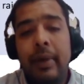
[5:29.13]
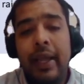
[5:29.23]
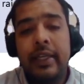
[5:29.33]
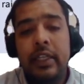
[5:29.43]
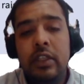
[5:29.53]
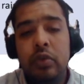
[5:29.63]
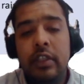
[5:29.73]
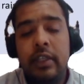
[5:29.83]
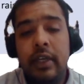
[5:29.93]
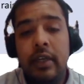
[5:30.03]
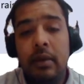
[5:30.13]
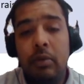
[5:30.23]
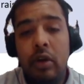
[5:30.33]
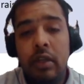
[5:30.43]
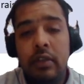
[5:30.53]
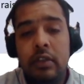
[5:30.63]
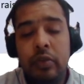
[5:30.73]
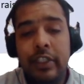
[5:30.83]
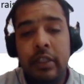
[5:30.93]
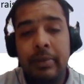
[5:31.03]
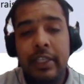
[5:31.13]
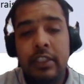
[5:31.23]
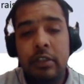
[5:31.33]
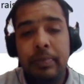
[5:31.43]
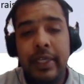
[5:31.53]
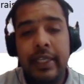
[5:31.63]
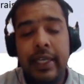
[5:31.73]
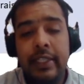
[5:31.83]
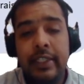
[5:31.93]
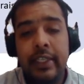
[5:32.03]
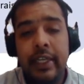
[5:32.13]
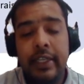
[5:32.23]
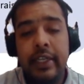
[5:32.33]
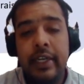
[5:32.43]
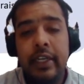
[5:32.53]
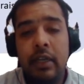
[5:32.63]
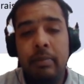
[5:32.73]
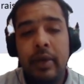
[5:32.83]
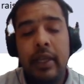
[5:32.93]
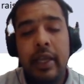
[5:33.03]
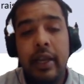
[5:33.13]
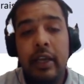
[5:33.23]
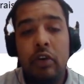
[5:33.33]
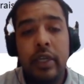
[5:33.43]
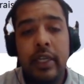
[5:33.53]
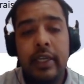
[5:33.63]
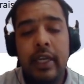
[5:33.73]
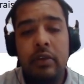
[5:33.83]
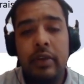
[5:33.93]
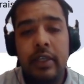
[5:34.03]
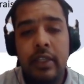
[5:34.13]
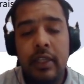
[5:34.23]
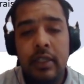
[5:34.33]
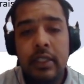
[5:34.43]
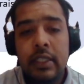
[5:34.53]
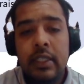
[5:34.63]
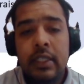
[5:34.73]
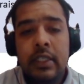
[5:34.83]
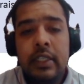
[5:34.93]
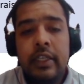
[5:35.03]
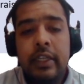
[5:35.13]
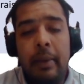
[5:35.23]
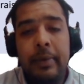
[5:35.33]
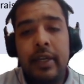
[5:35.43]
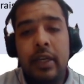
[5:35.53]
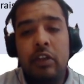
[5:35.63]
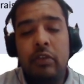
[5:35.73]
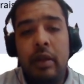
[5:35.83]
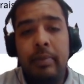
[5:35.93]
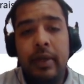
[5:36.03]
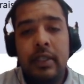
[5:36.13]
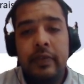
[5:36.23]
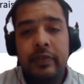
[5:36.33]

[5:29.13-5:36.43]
bank can use internal model to estimate its PD, LGD, and EAD number and accordingly calculate the capital requirement.